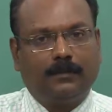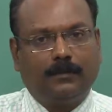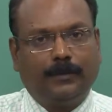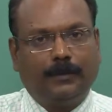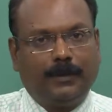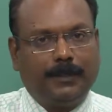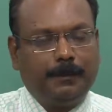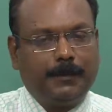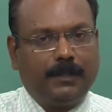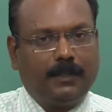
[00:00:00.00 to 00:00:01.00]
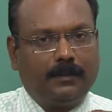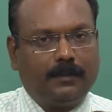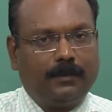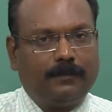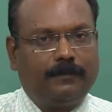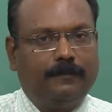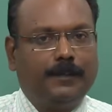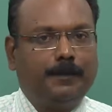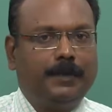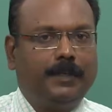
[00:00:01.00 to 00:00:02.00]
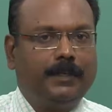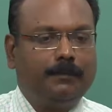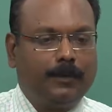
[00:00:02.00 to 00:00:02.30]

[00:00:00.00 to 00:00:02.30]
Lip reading: So your lips are sort of whispering,